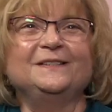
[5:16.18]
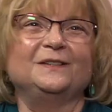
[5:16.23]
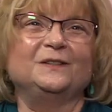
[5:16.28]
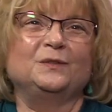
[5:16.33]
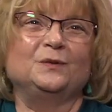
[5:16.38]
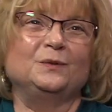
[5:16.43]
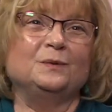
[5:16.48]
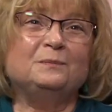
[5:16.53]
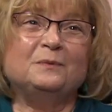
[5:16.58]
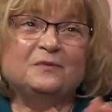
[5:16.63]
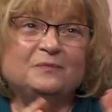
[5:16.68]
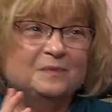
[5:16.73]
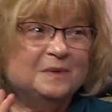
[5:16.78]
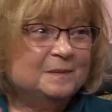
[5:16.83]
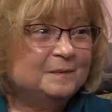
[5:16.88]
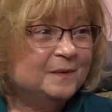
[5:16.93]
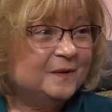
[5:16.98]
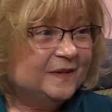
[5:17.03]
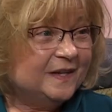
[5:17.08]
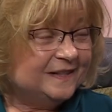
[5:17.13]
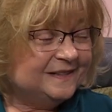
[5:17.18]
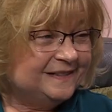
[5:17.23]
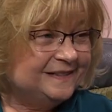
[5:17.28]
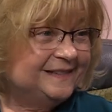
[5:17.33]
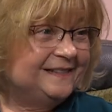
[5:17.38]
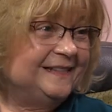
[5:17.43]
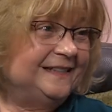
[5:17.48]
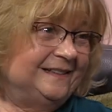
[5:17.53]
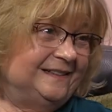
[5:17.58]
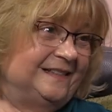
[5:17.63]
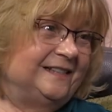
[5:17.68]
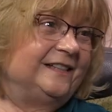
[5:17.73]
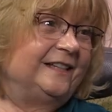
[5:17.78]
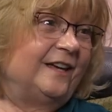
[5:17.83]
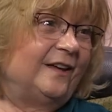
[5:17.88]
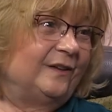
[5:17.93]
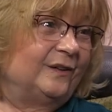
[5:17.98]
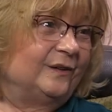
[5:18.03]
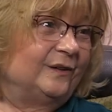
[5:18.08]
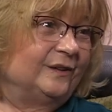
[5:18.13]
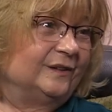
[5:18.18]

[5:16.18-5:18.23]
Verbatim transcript: a group of people that sing together.